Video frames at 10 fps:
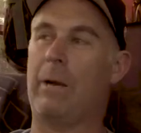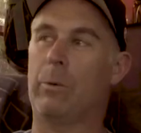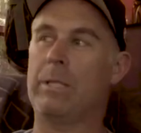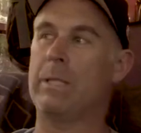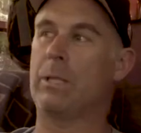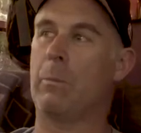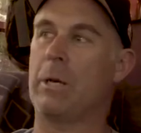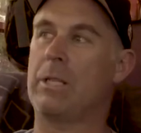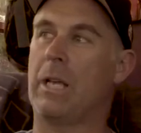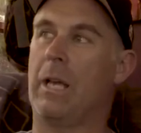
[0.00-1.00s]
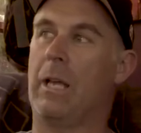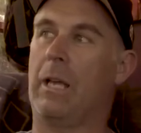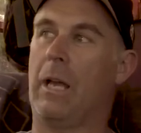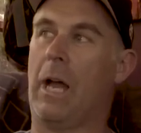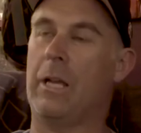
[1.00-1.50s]
it wasn't so much,
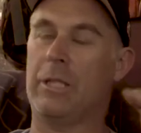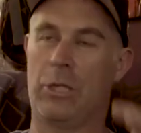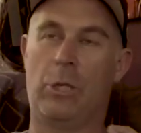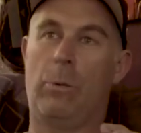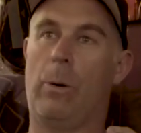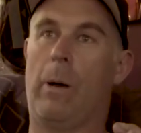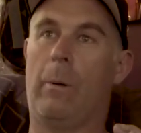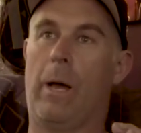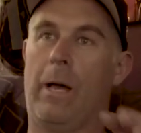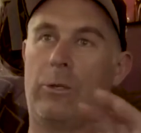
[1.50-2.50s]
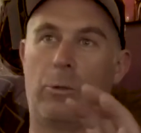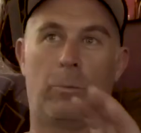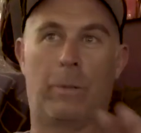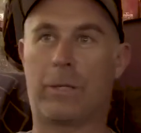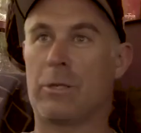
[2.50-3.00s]
I just knew I drew
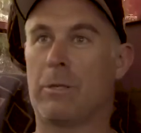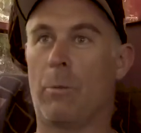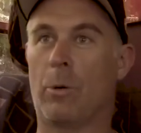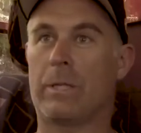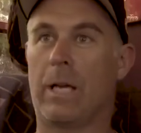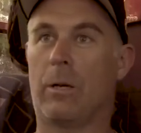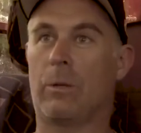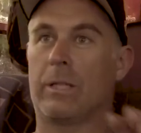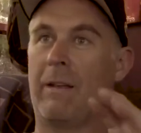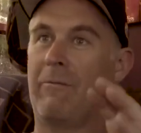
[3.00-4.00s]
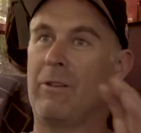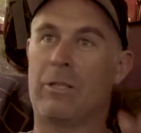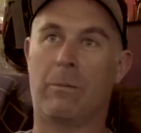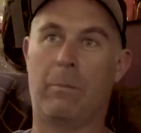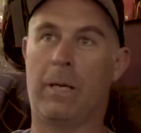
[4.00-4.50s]
pictures of motorcycles. I
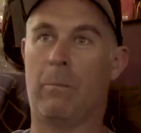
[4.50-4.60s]
envisioned being a